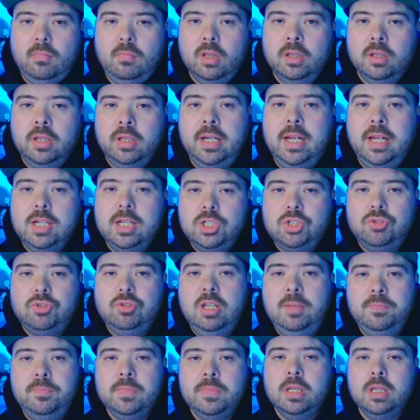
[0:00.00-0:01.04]
The next
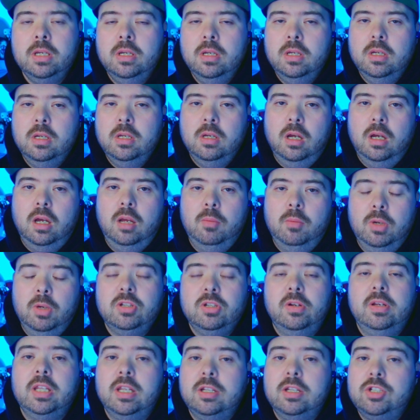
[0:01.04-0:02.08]
stream,
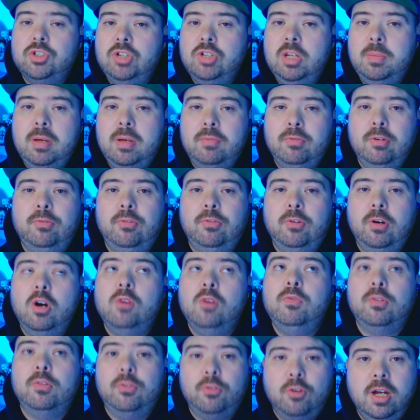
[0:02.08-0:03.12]
the stream every
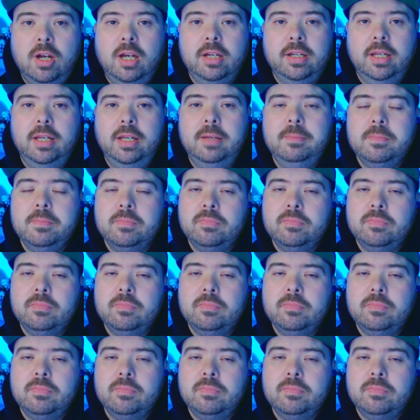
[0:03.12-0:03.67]
other Friday